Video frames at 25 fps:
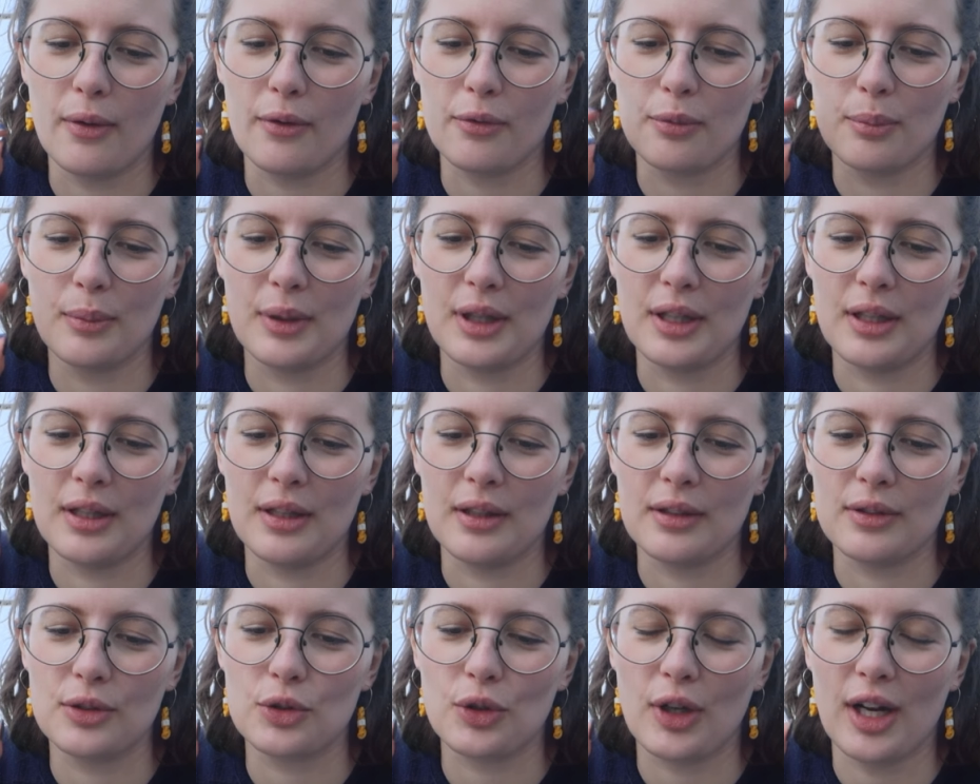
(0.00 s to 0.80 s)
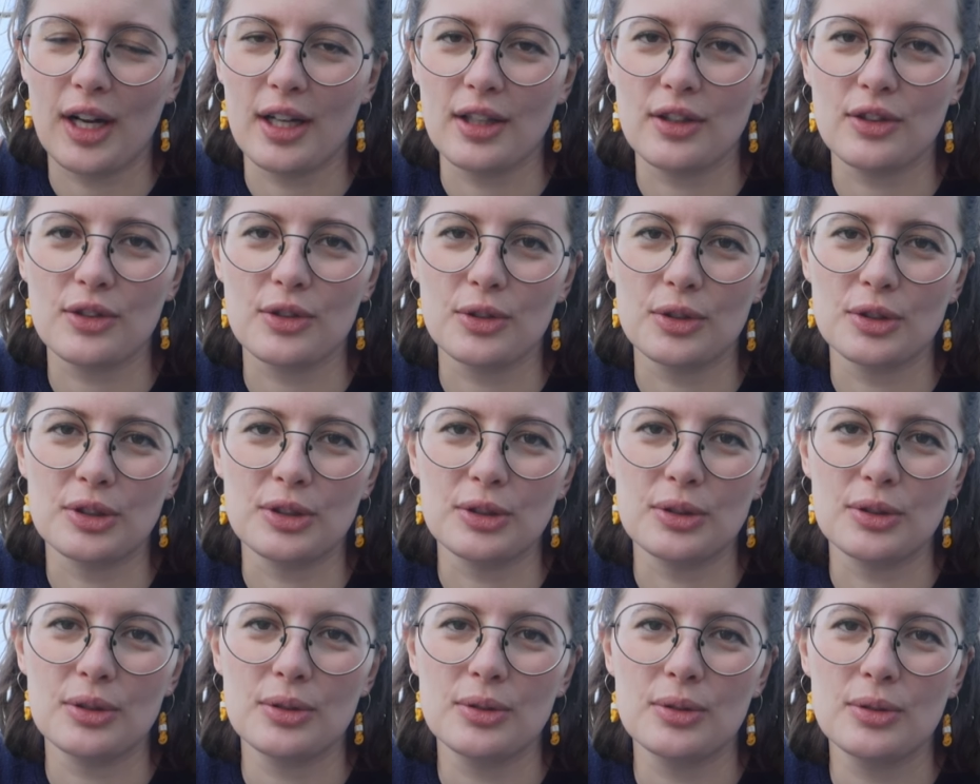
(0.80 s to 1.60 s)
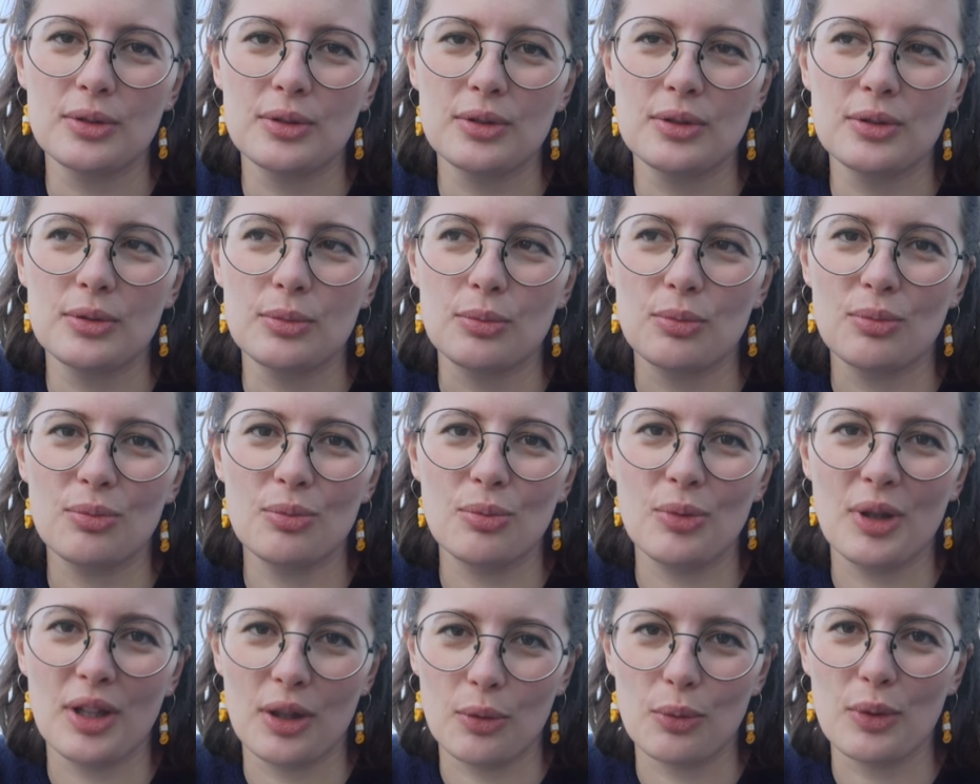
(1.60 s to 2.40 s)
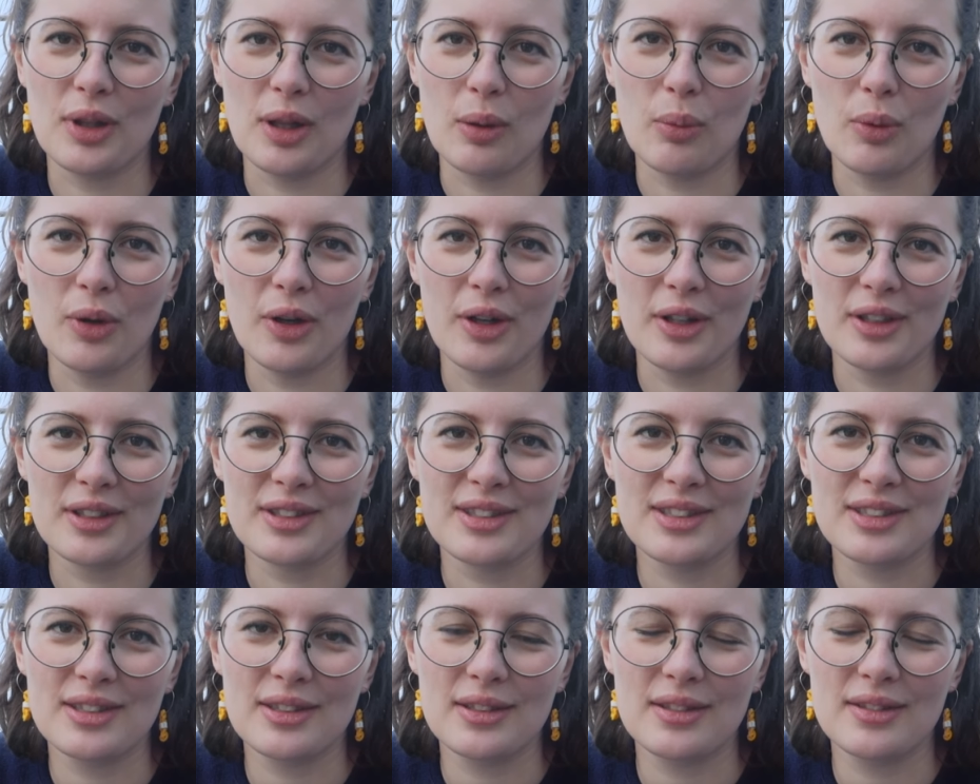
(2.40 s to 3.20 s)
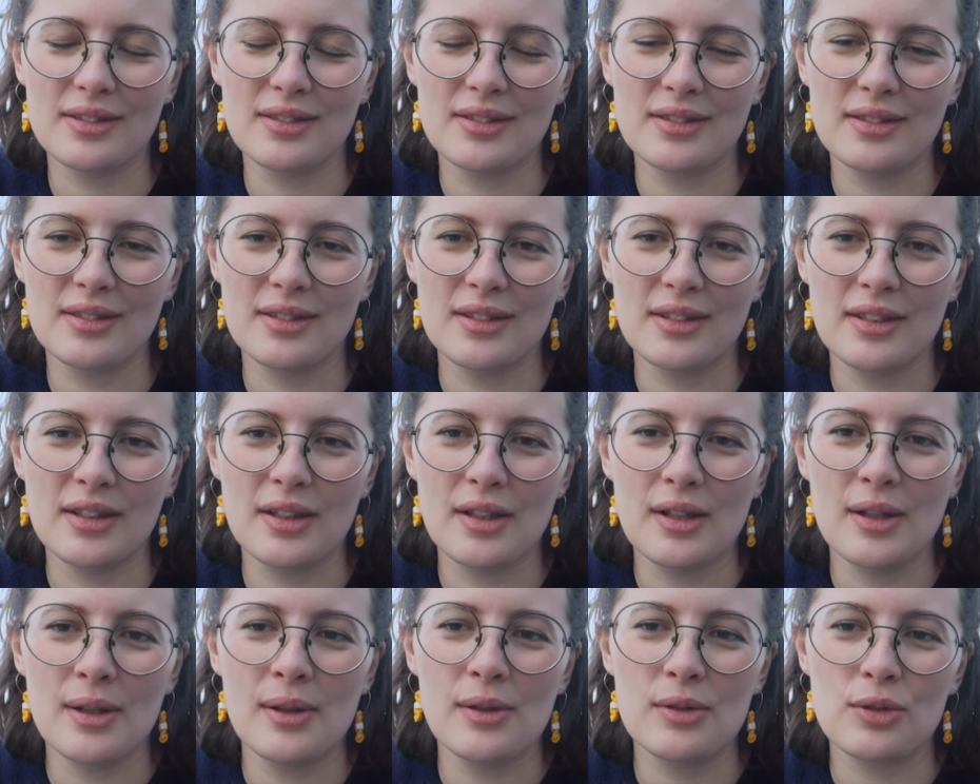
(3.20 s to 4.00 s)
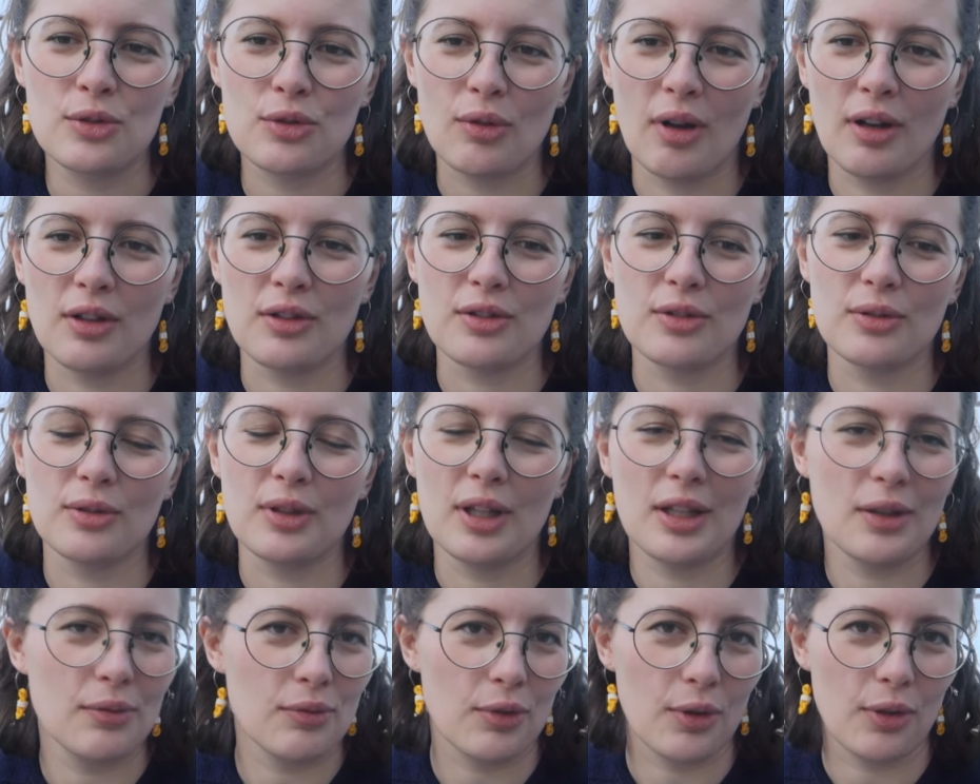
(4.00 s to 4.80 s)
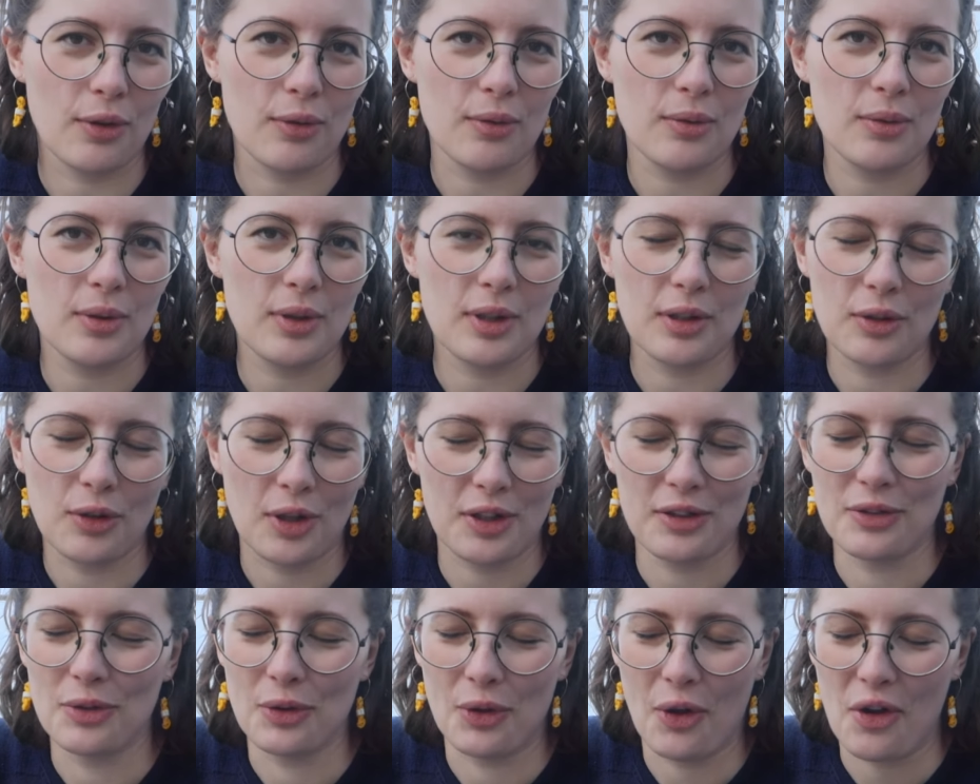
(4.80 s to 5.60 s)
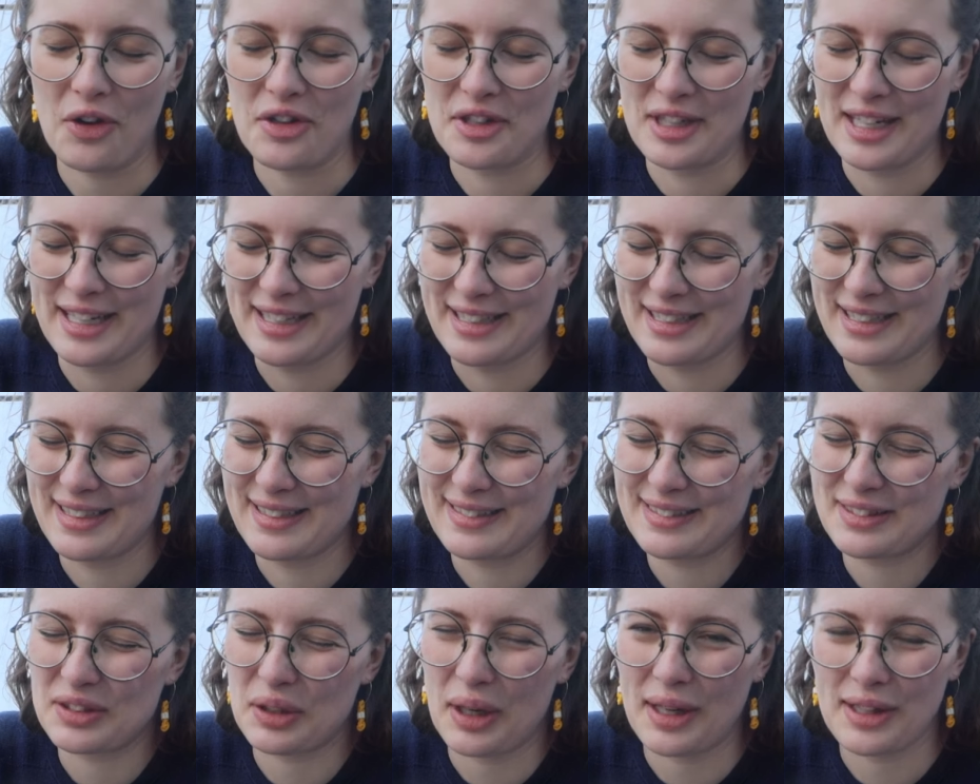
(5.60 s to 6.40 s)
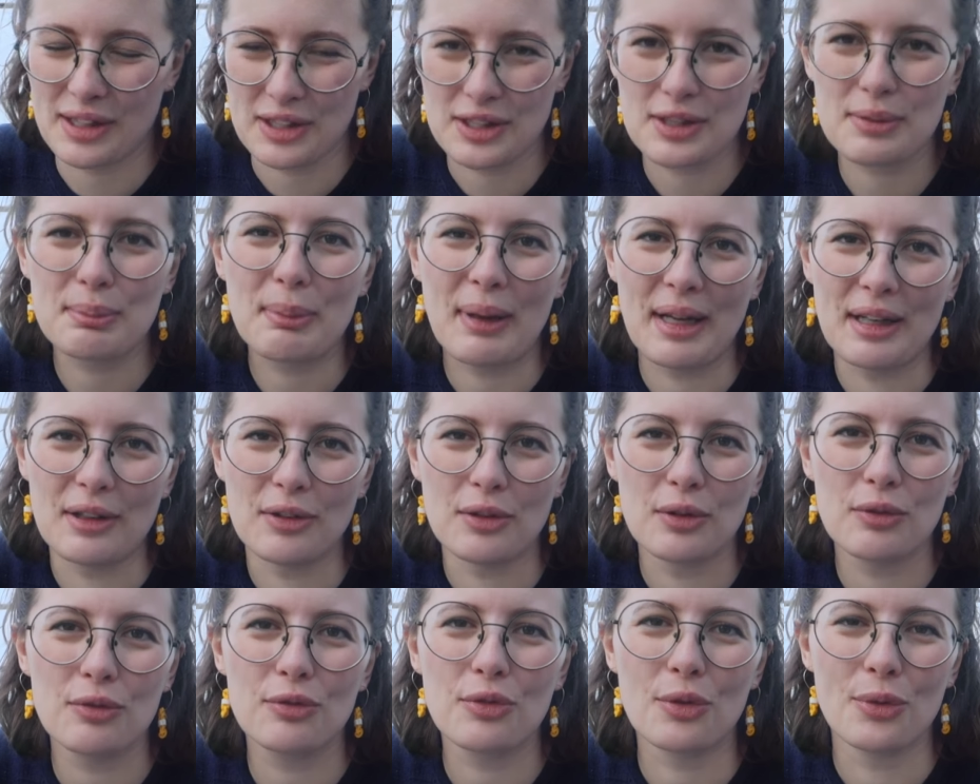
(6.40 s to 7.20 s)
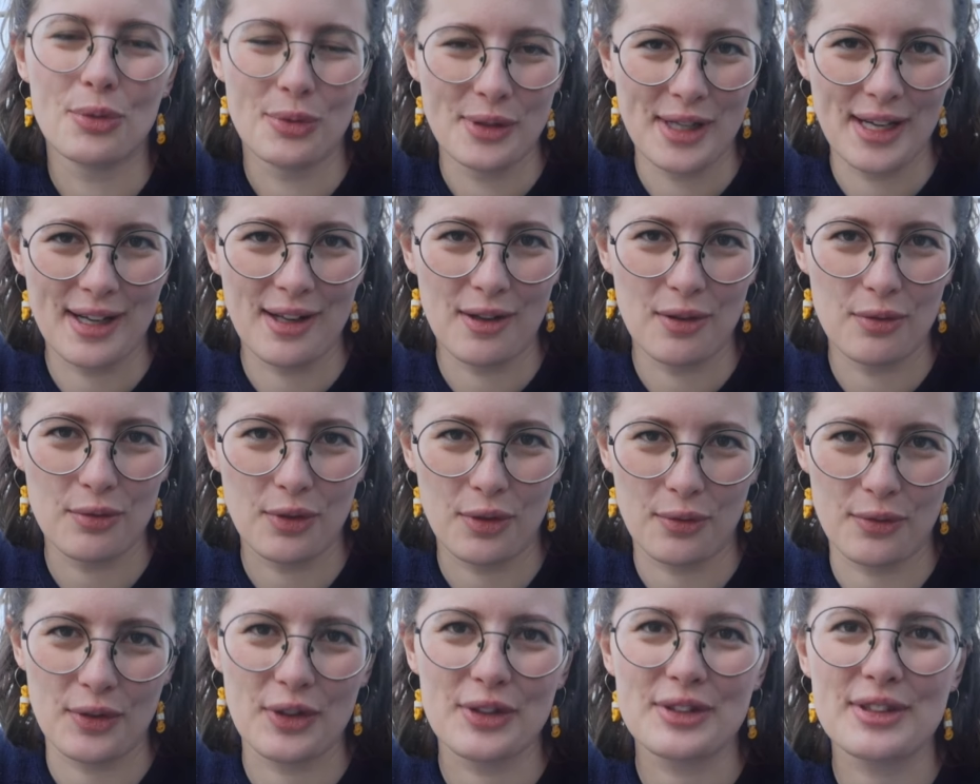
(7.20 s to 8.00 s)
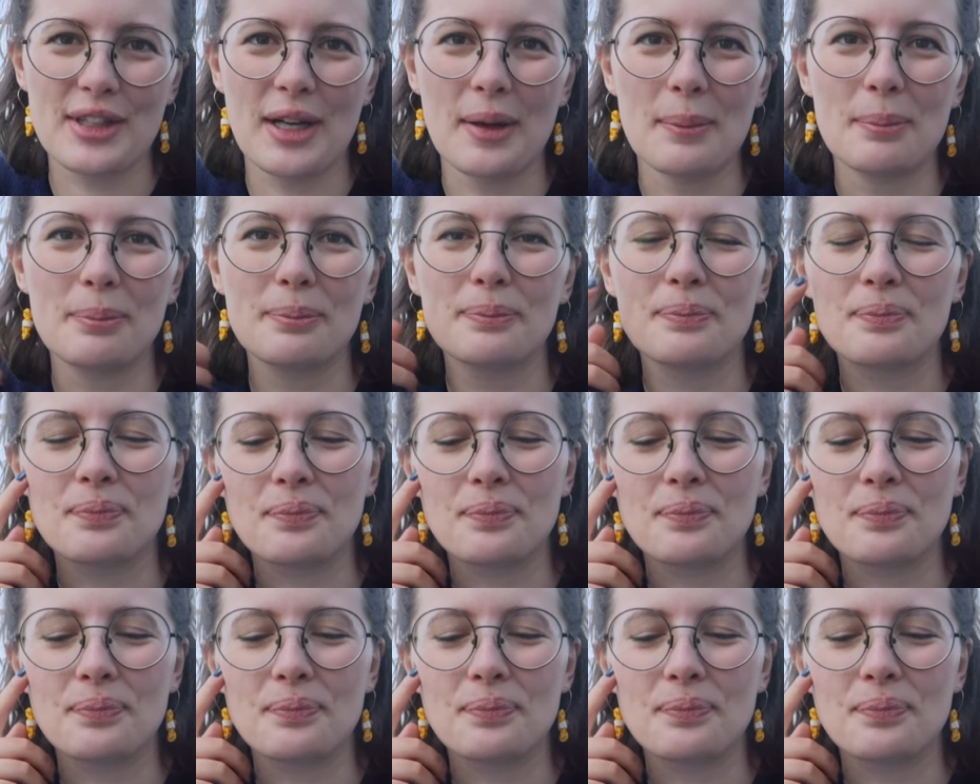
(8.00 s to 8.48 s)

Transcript: of me trying to, when the wheel works, trying to knit for the, and not knit, trying to spin for real for the first time.